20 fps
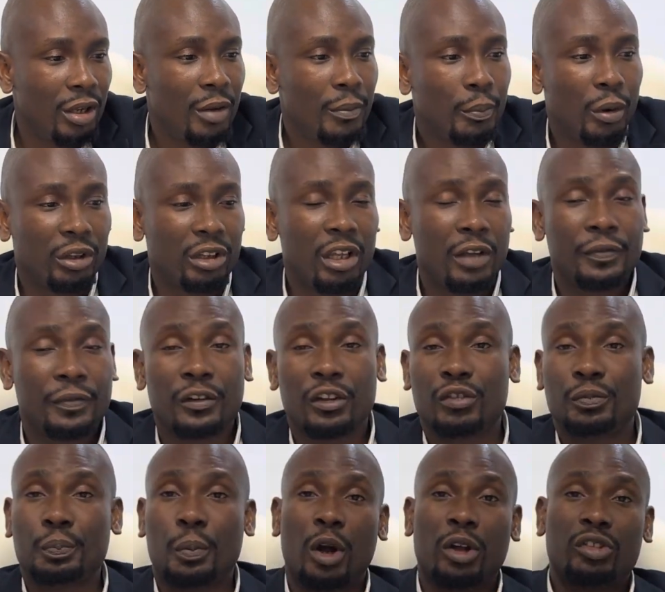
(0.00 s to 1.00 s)
But if you
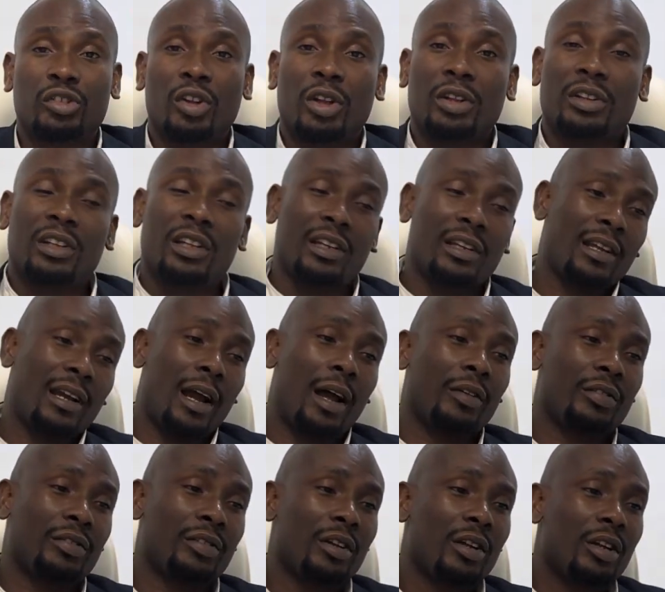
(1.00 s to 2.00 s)
spoil something in the
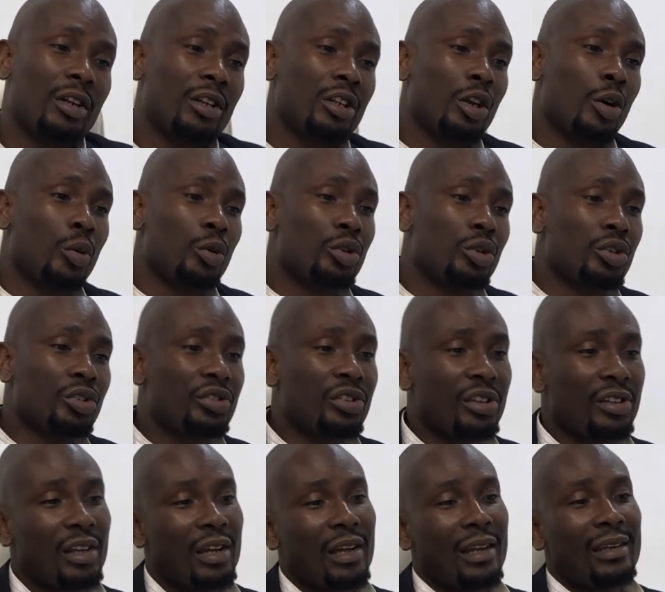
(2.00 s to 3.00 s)
house, they will use it.
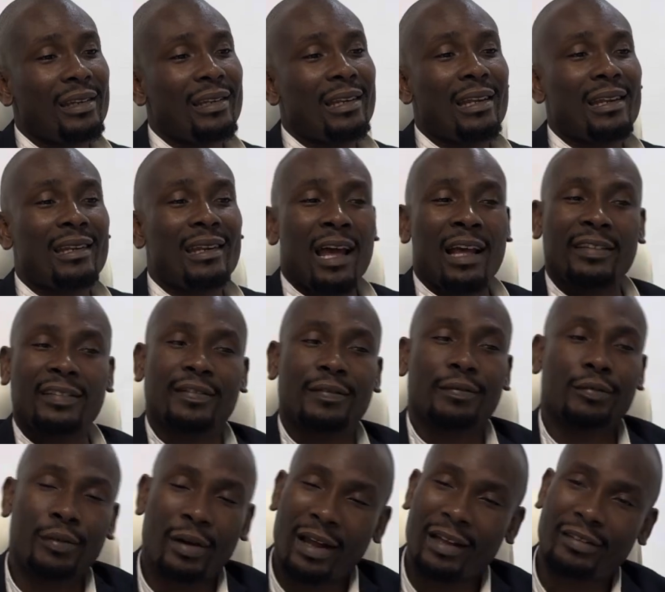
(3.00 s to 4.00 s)
The next
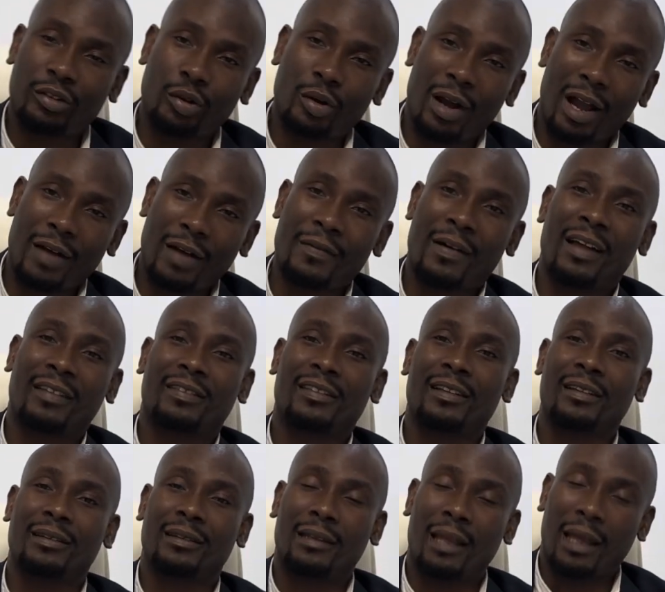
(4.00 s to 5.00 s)
right you have as a
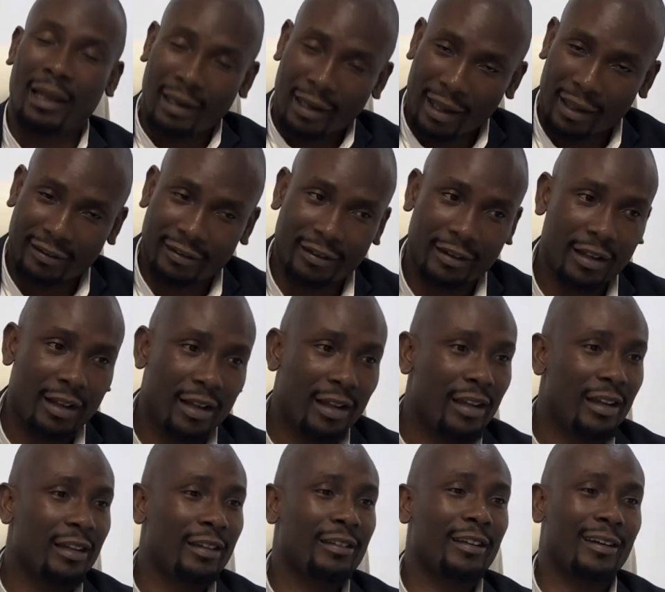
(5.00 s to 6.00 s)
tenant
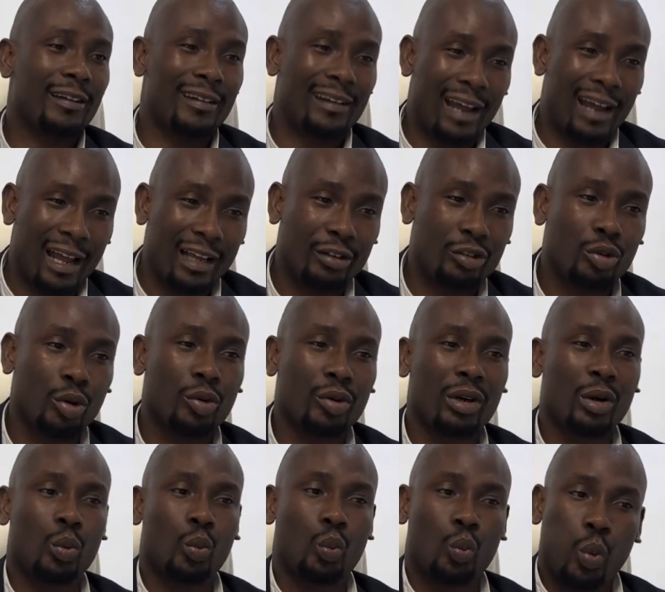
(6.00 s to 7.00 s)
is the right to
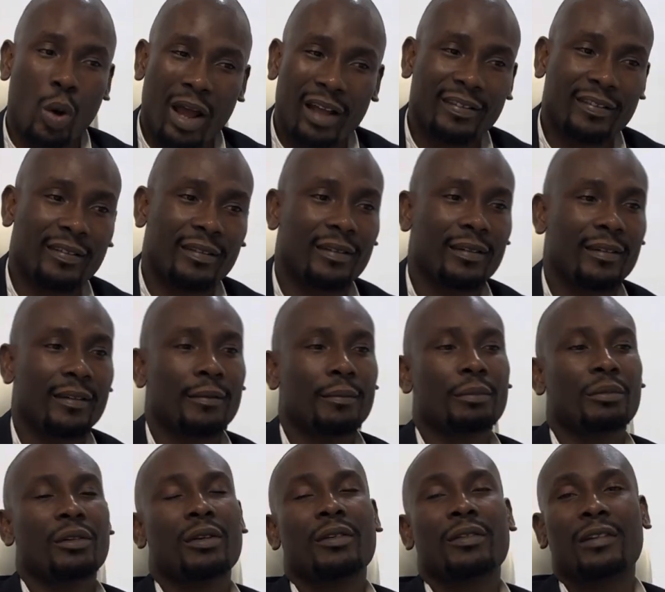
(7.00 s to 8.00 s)
request
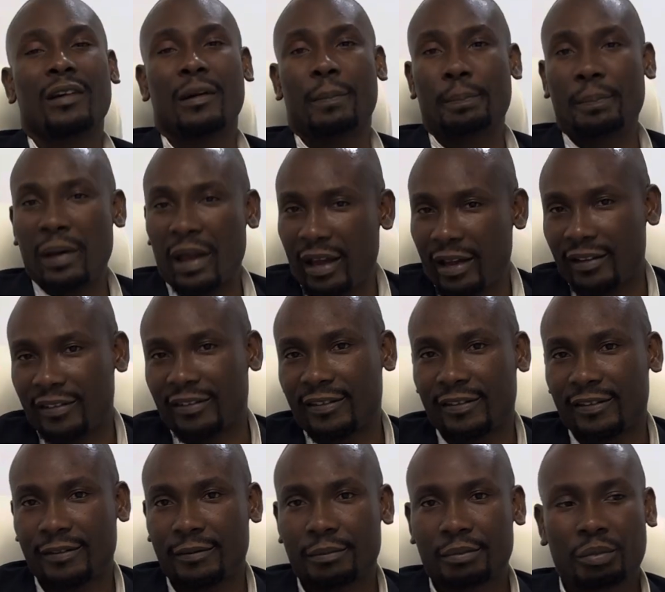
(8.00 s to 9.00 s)

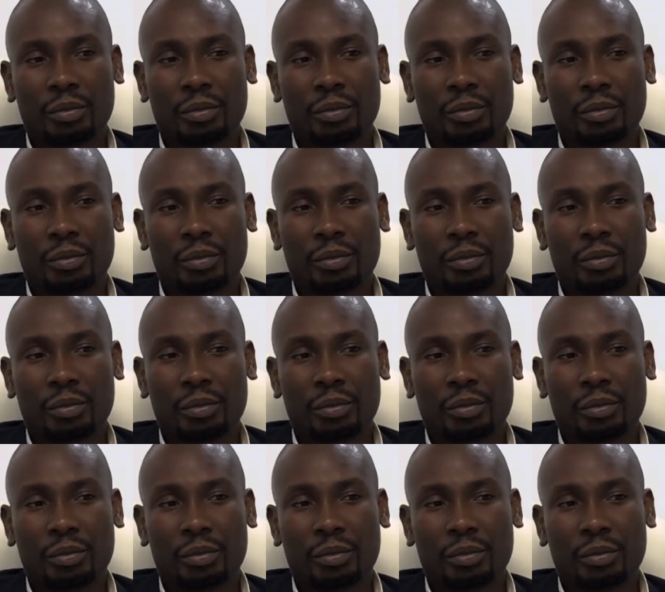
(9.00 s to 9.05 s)
repairs.